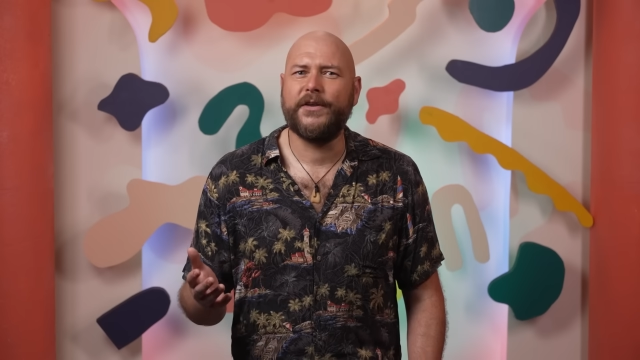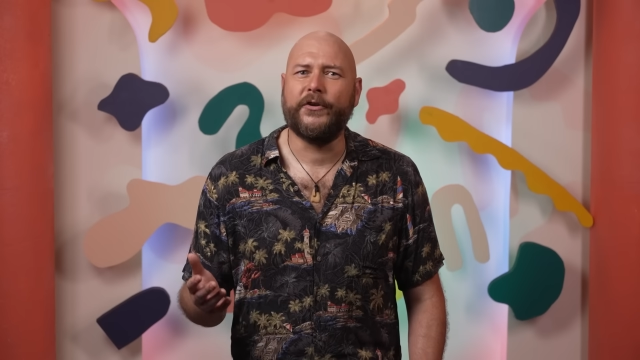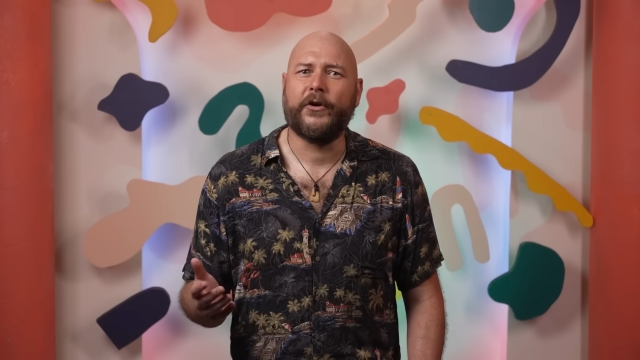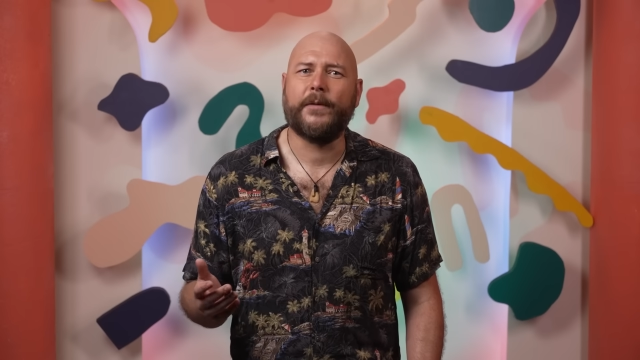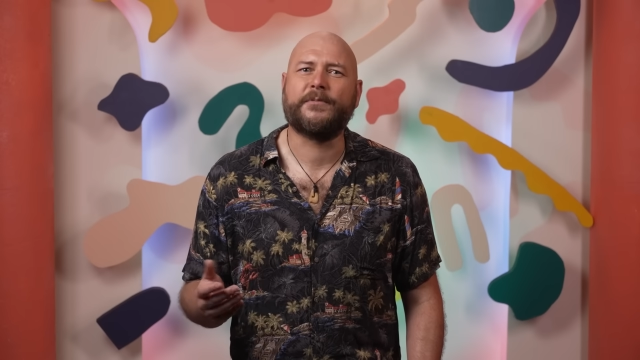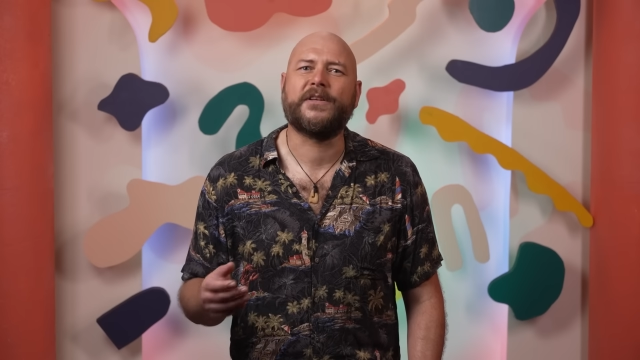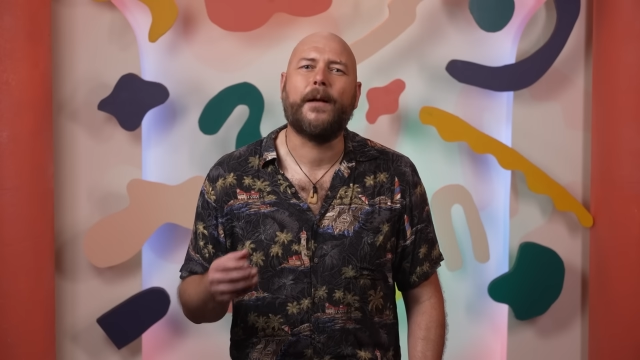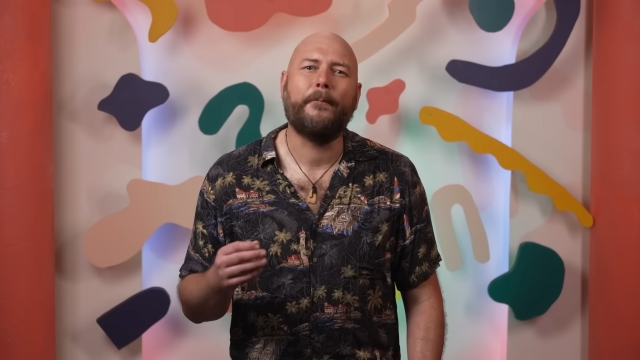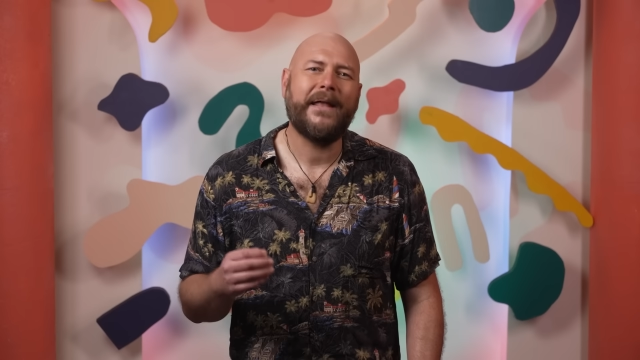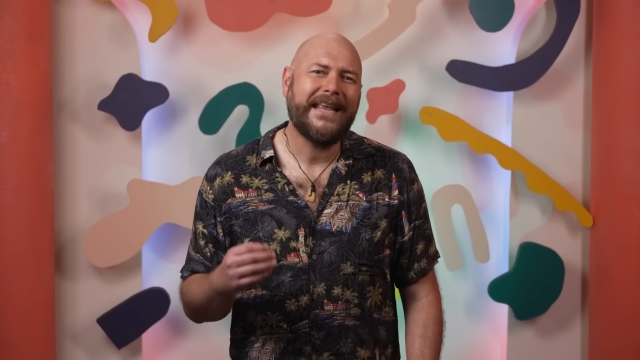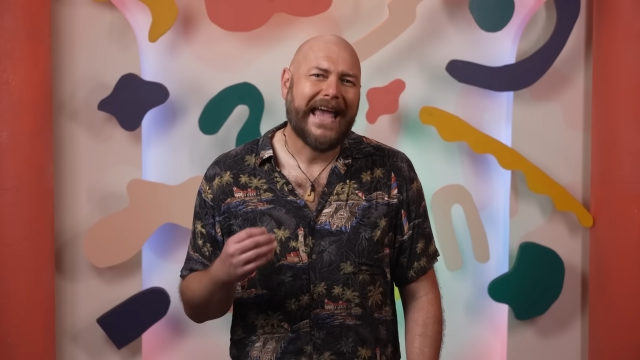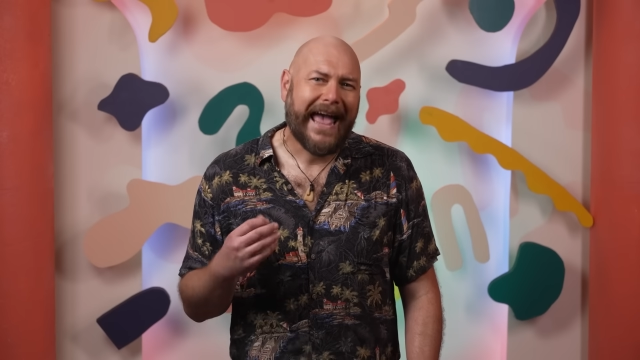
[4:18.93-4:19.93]
in Europe saw
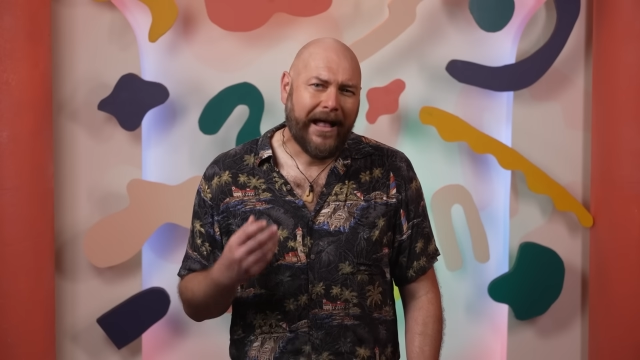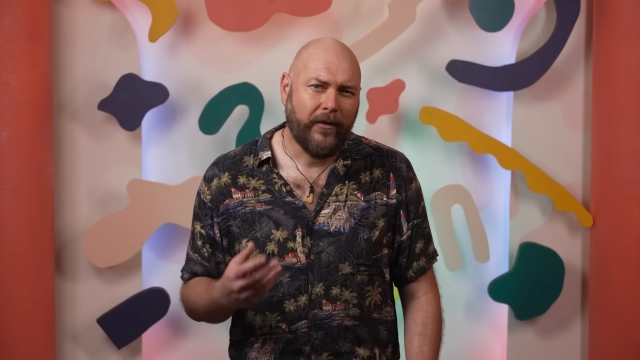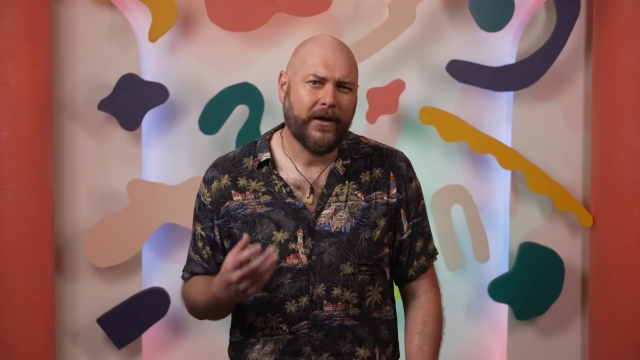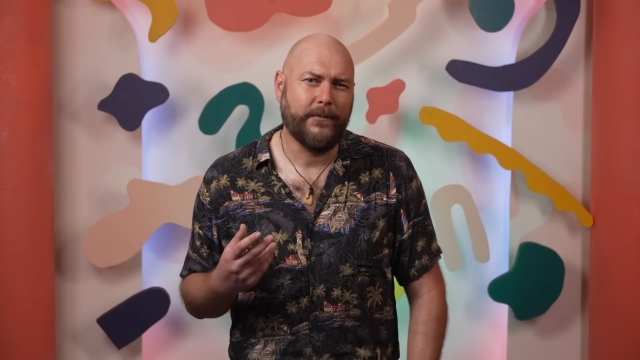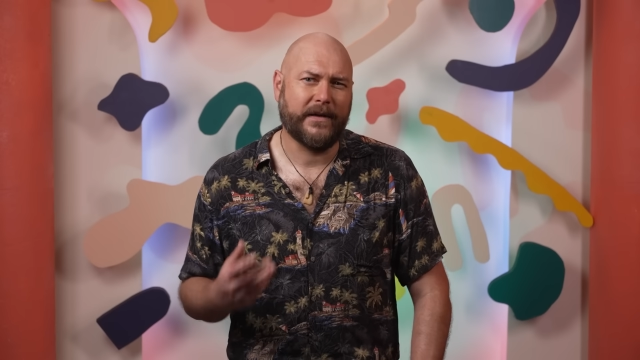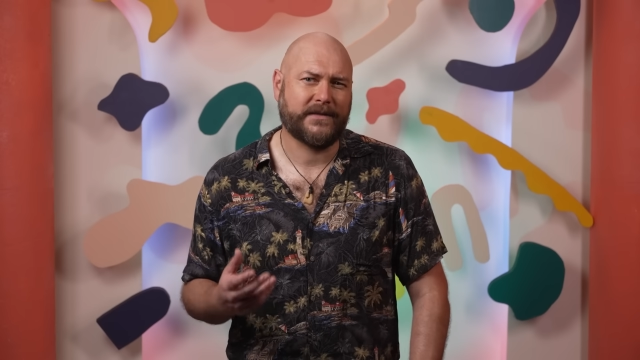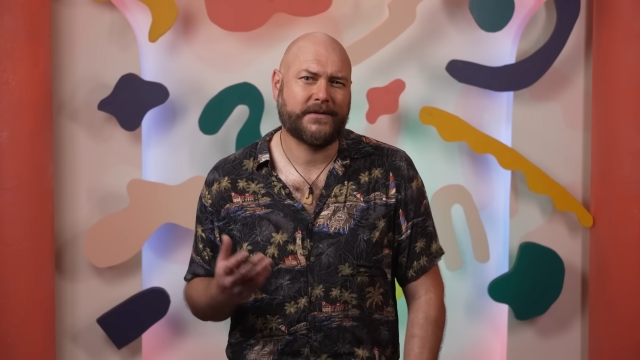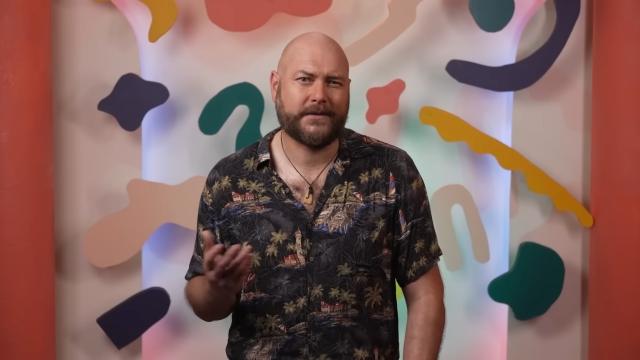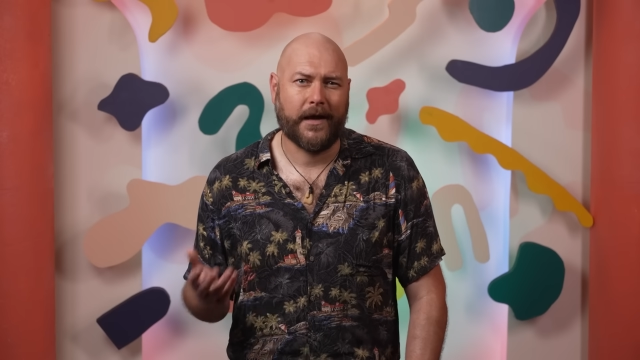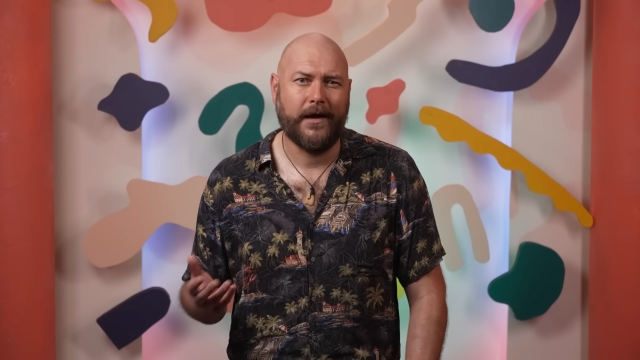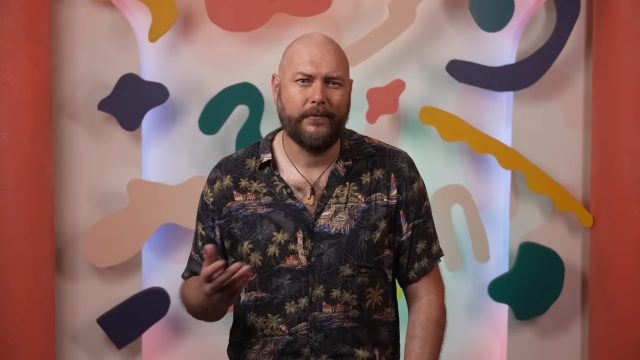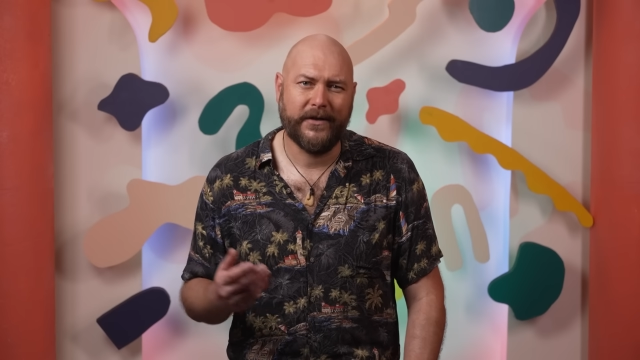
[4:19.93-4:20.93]
many alchemists
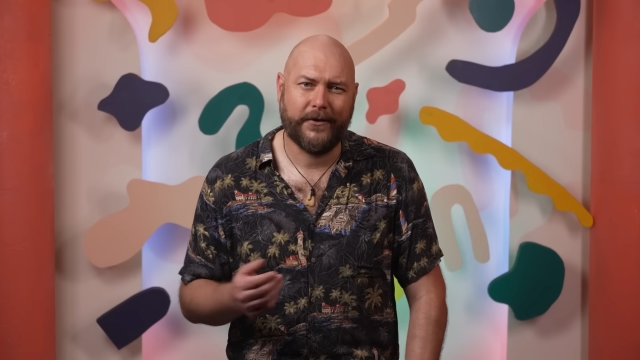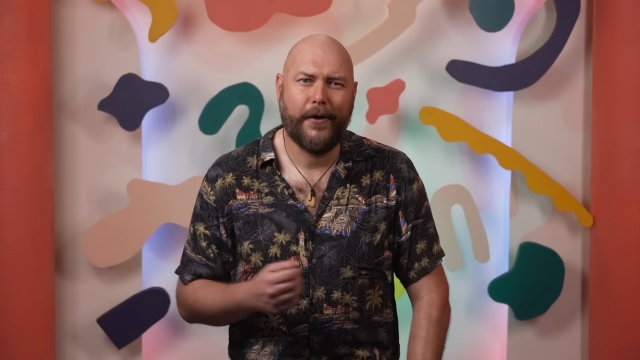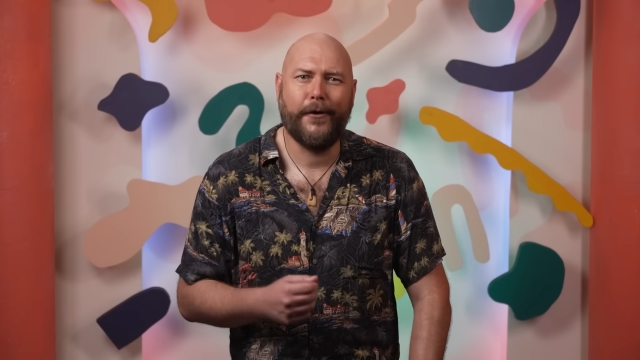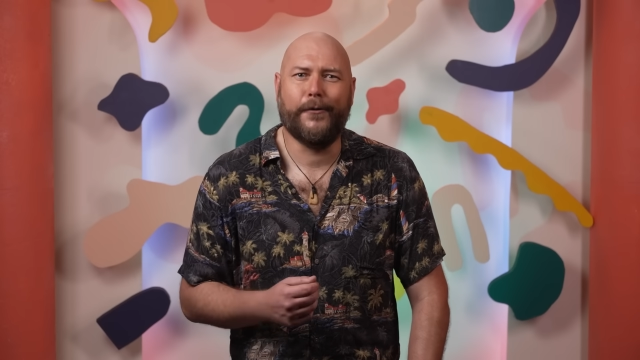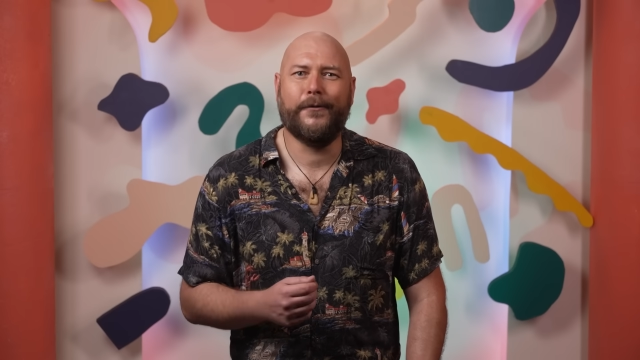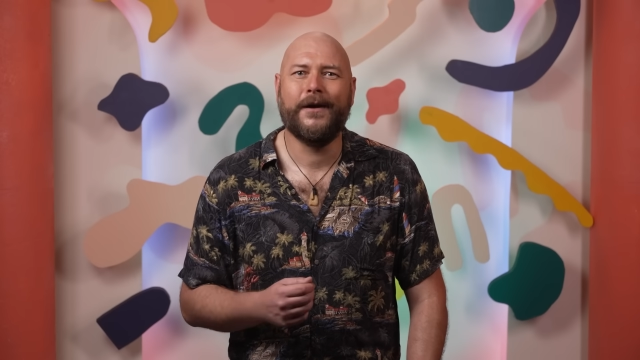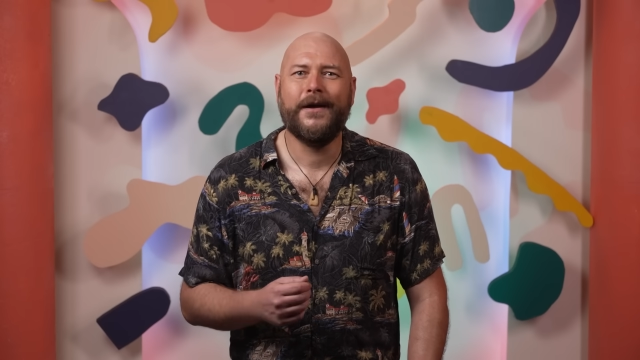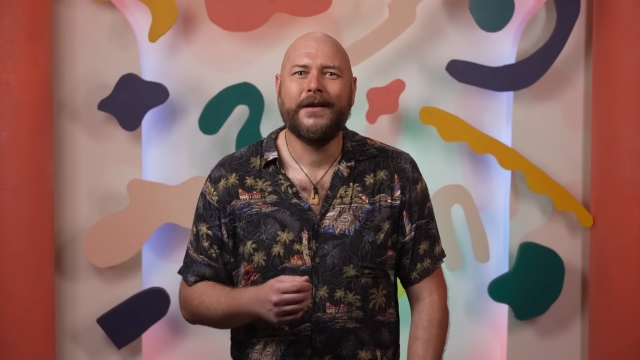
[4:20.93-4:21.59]
come and go,